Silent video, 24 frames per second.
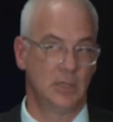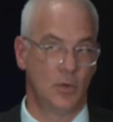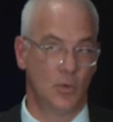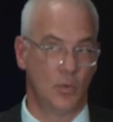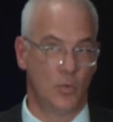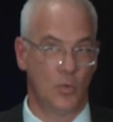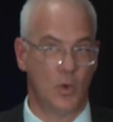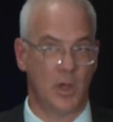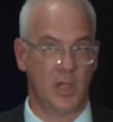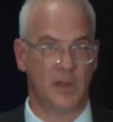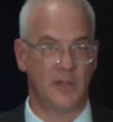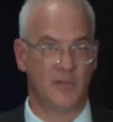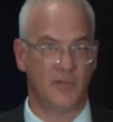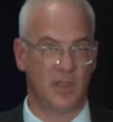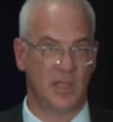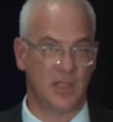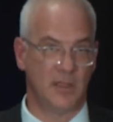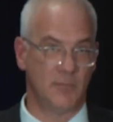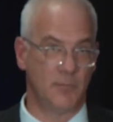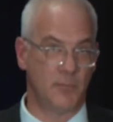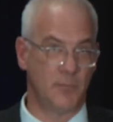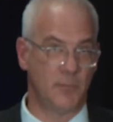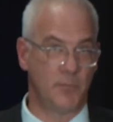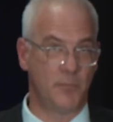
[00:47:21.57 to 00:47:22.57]
One of
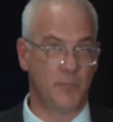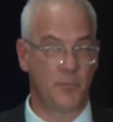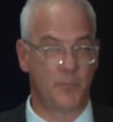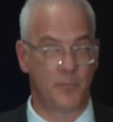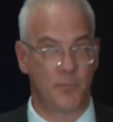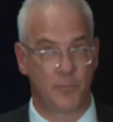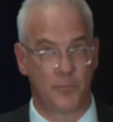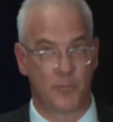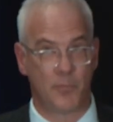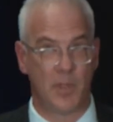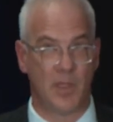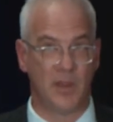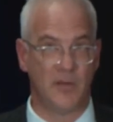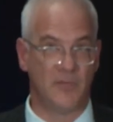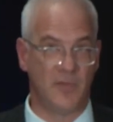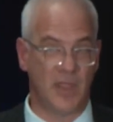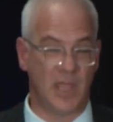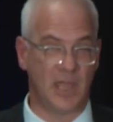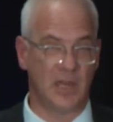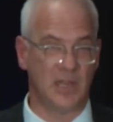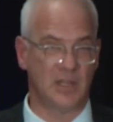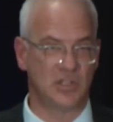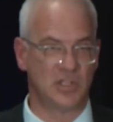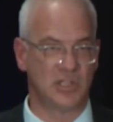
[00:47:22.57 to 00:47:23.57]
the
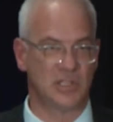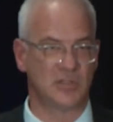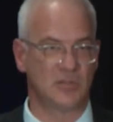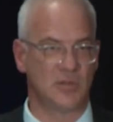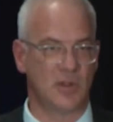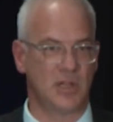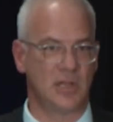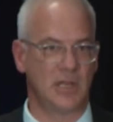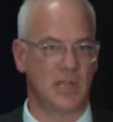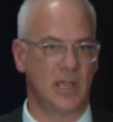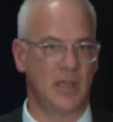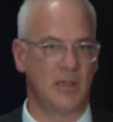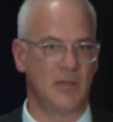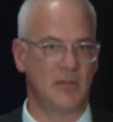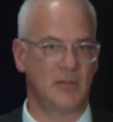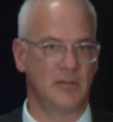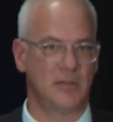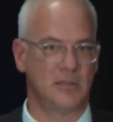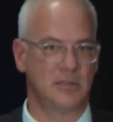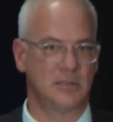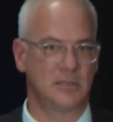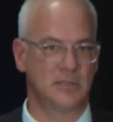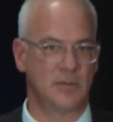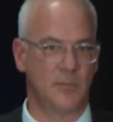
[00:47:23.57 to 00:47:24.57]
advantages right now
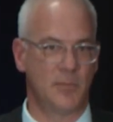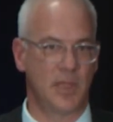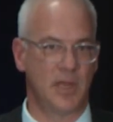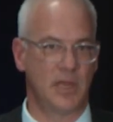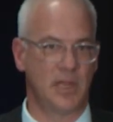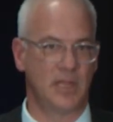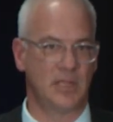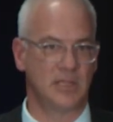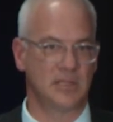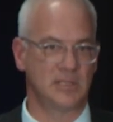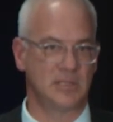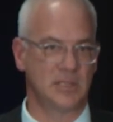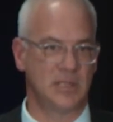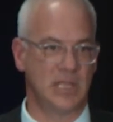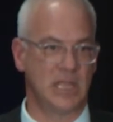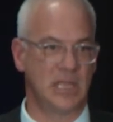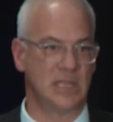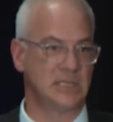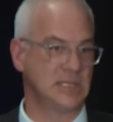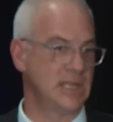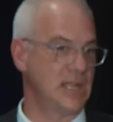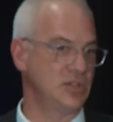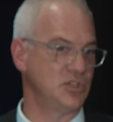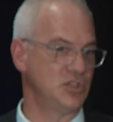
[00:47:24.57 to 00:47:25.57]
is the
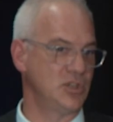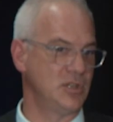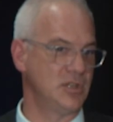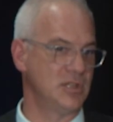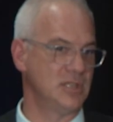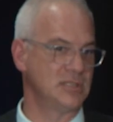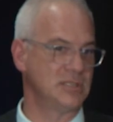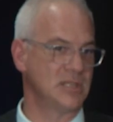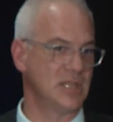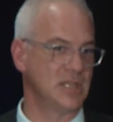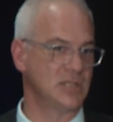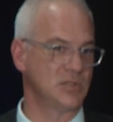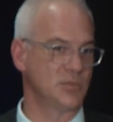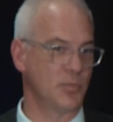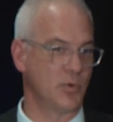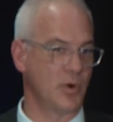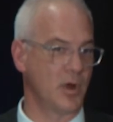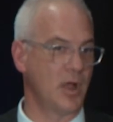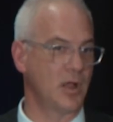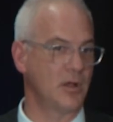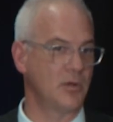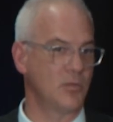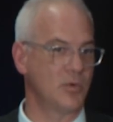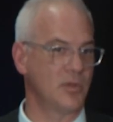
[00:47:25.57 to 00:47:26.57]
attention this has
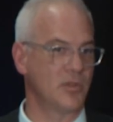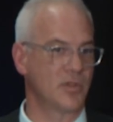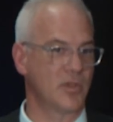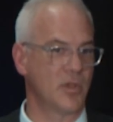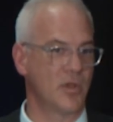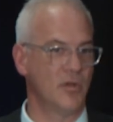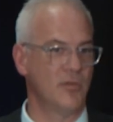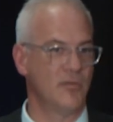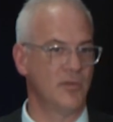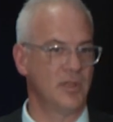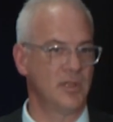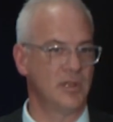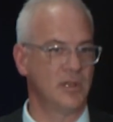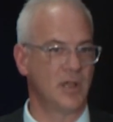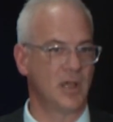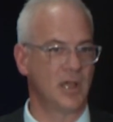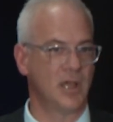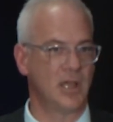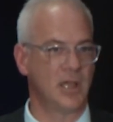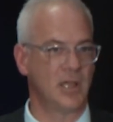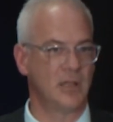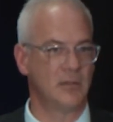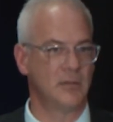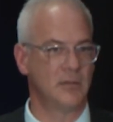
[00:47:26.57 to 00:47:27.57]
brought with COVID
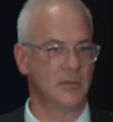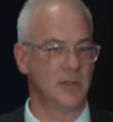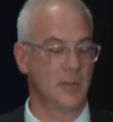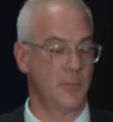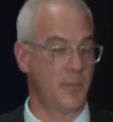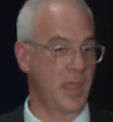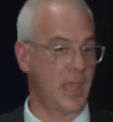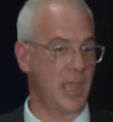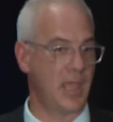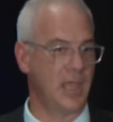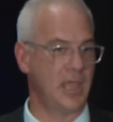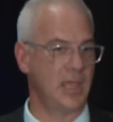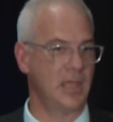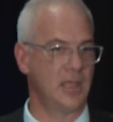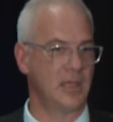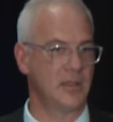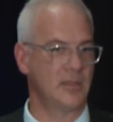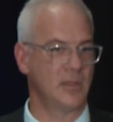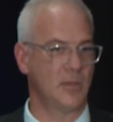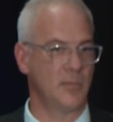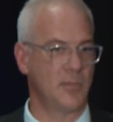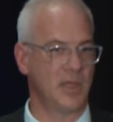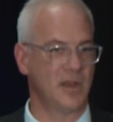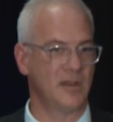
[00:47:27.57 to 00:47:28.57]
on the pay
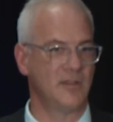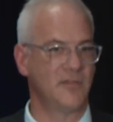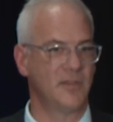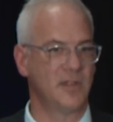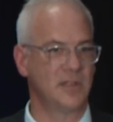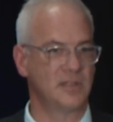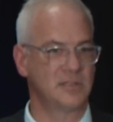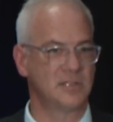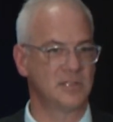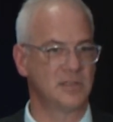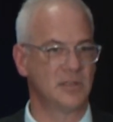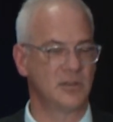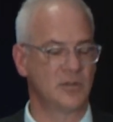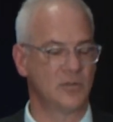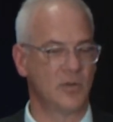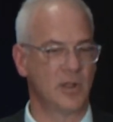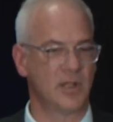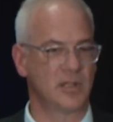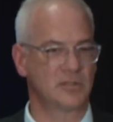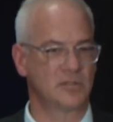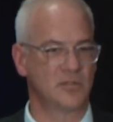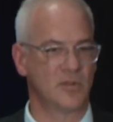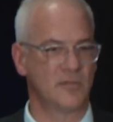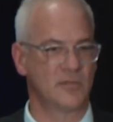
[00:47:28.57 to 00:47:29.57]
and the benefits in the
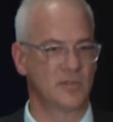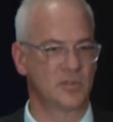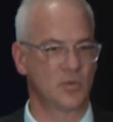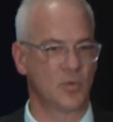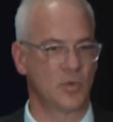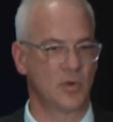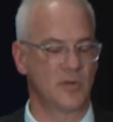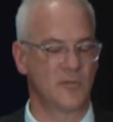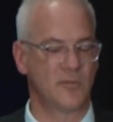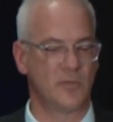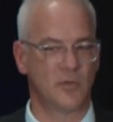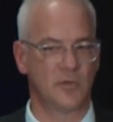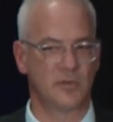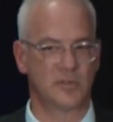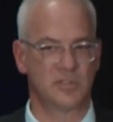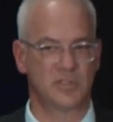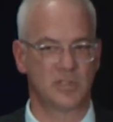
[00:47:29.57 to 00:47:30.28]
direct service workforce.